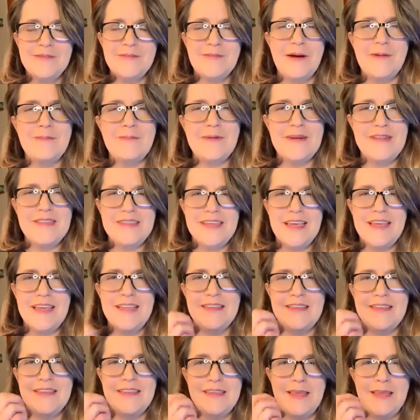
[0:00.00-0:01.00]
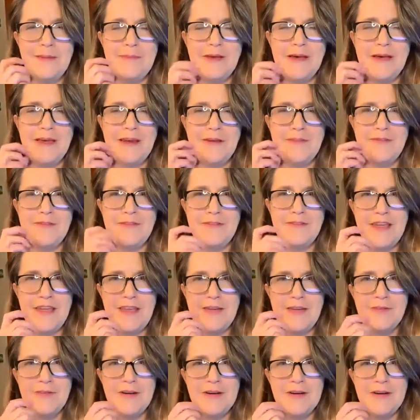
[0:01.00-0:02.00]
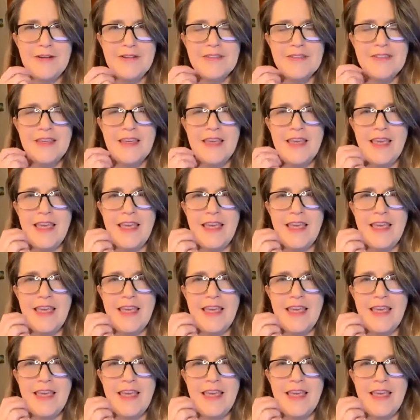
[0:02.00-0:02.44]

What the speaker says: represent the same kind of flavors